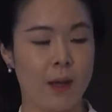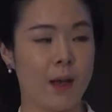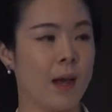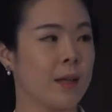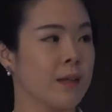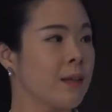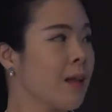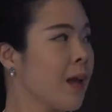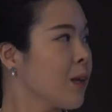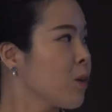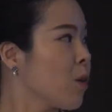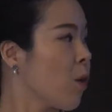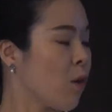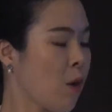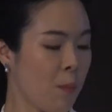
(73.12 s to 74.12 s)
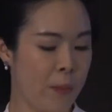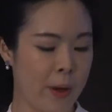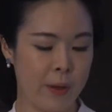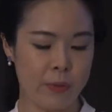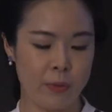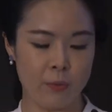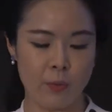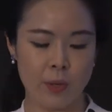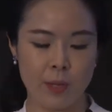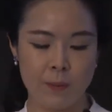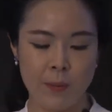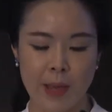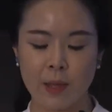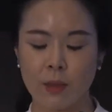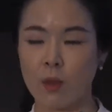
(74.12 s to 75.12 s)
I'd like to talk about three
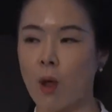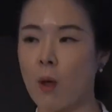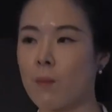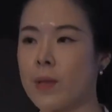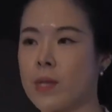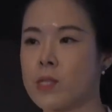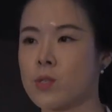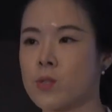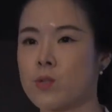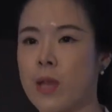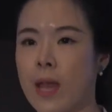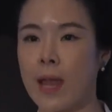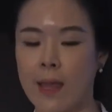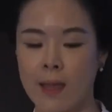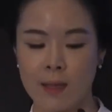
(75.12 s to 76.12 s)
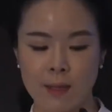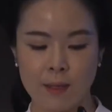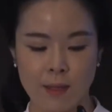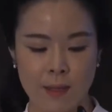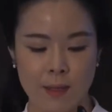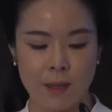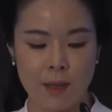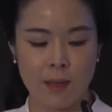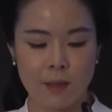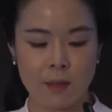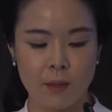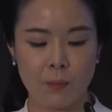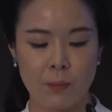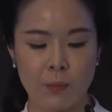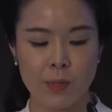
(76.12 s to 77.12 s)
main topics today.
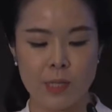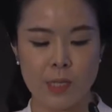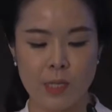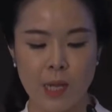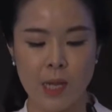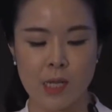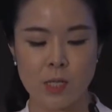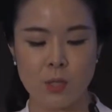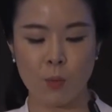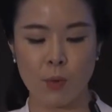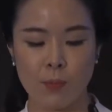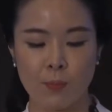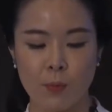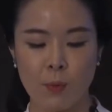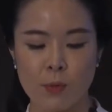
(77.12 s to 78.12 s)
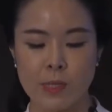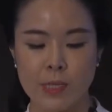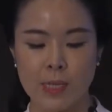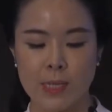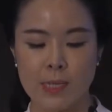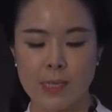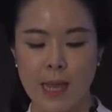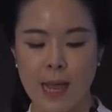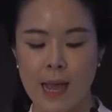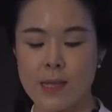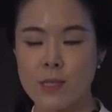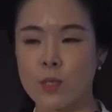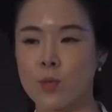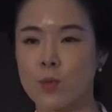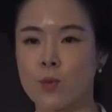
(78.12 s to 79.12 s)
The presentation will proceed
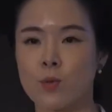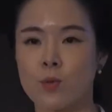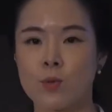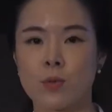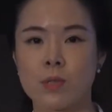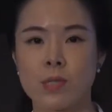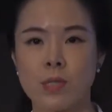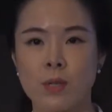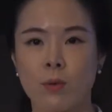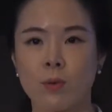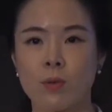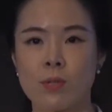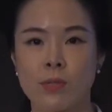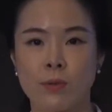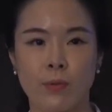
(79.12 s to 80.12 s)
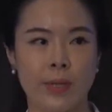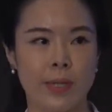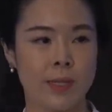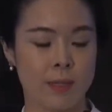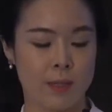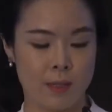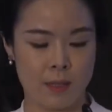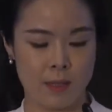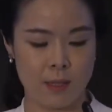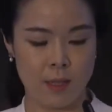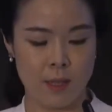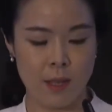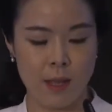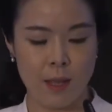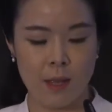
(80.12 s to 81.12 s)
as you do see on the screen.
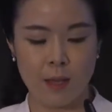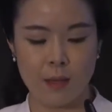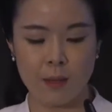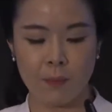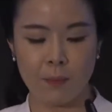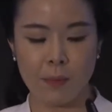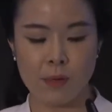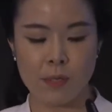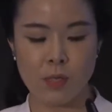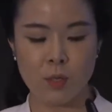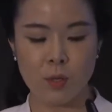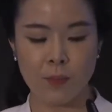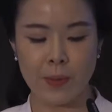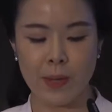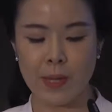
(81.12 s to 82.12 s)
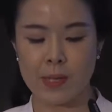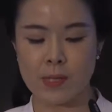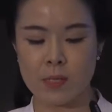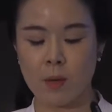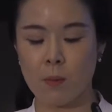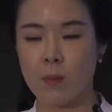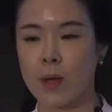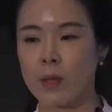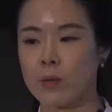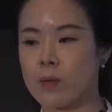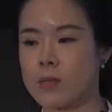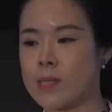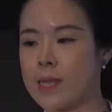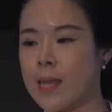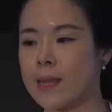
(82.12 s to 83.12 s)
The first topic is about
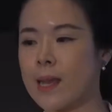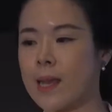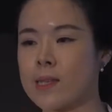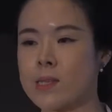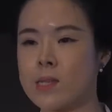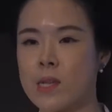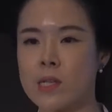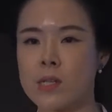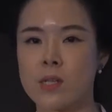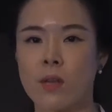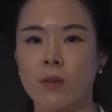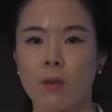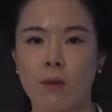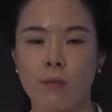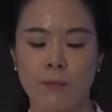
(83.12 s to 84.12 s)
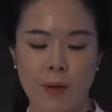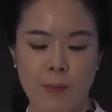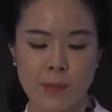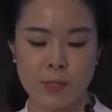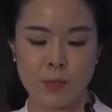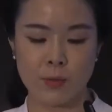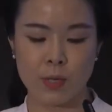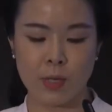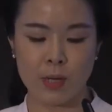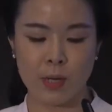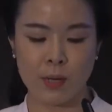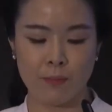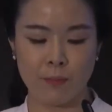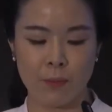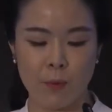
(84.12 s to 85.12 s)
the standardization of pharmaceutical
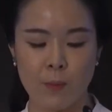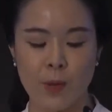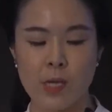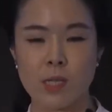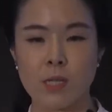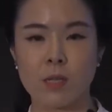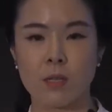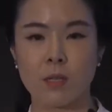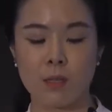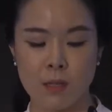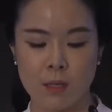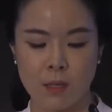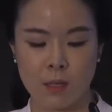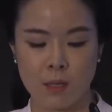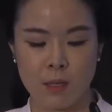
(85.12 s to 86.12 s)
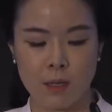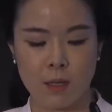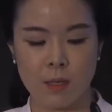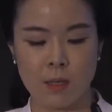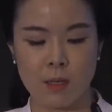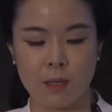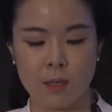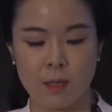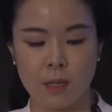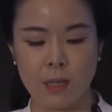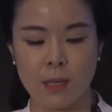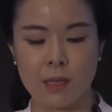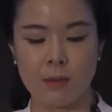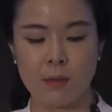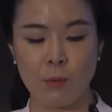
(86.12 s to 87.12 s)
information
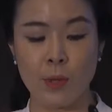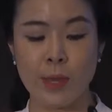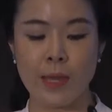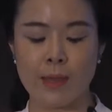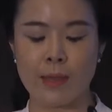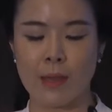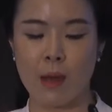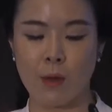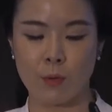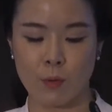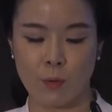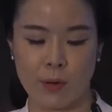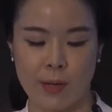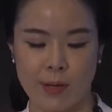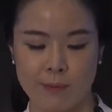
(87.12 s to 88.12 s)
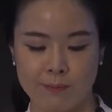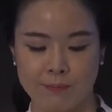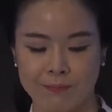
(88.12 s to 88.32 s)
within South Korea.